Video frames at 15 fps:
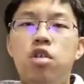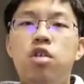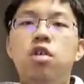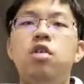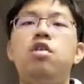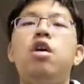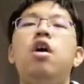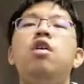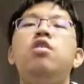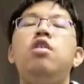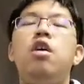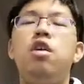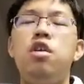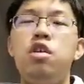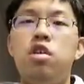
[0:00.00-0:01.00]
The
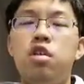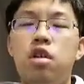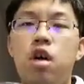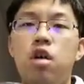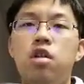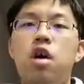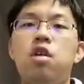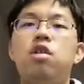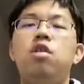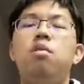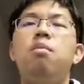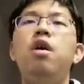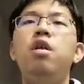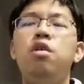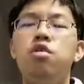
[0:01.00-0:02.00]
Chinese conductor
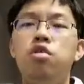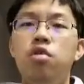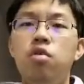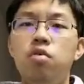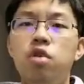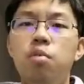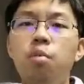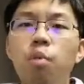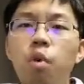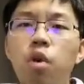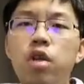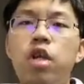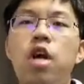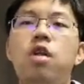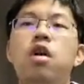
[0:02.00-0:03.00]
managed to use
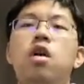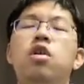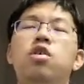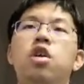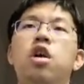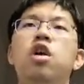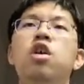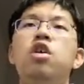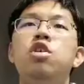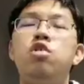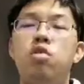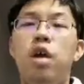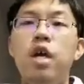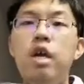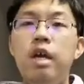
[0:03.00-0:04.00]
more technology so
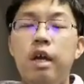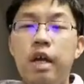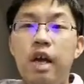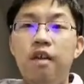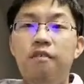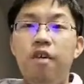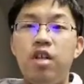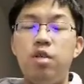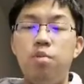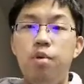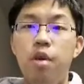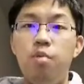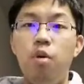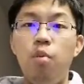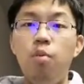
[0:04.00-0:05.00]
that it gives us
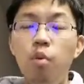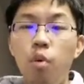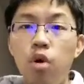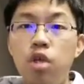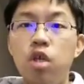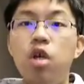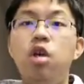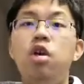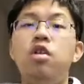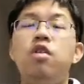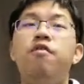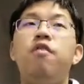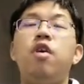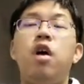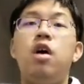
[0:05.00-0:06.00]
people more
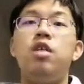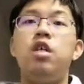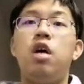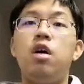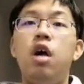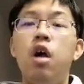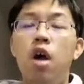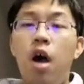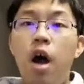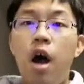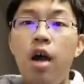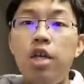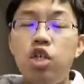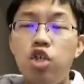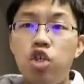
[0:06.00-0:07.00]
different kinds of
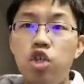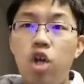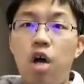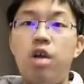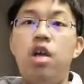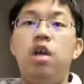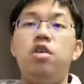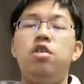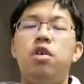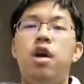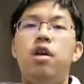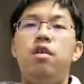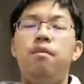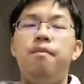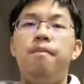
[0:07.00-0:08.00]
eye-shocking
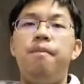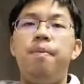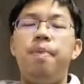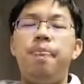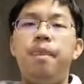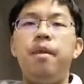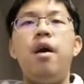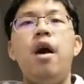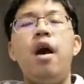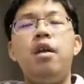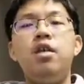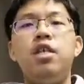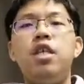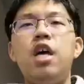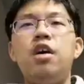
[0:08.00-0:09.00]
together.
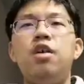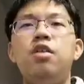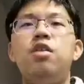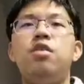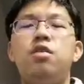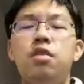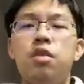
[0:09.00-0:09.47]
And the second,